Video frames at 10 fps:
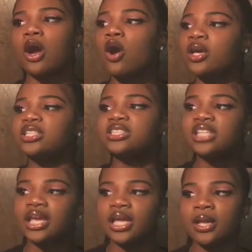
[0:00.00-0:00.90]
And
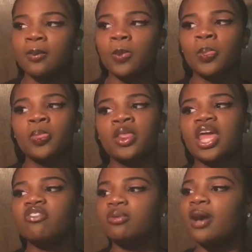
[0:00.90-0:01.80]
Augustine,
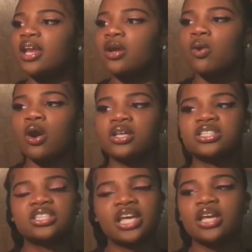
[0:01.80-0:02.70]
everybody on
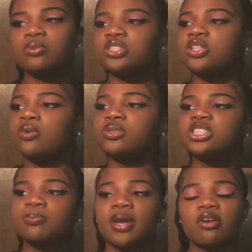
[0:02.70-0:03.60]
Augustine was so
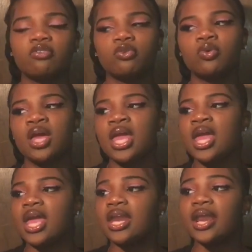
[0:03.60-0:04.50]
respectful
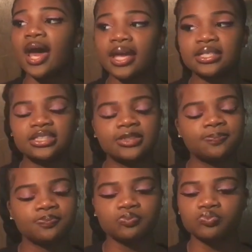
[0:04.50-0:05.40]
and nice.
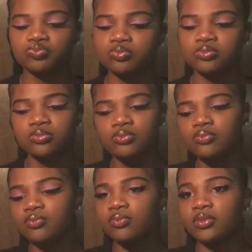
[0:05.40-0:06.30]

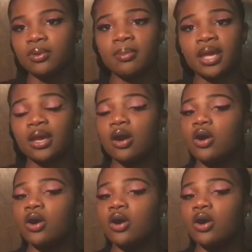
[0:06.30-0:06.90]
Man,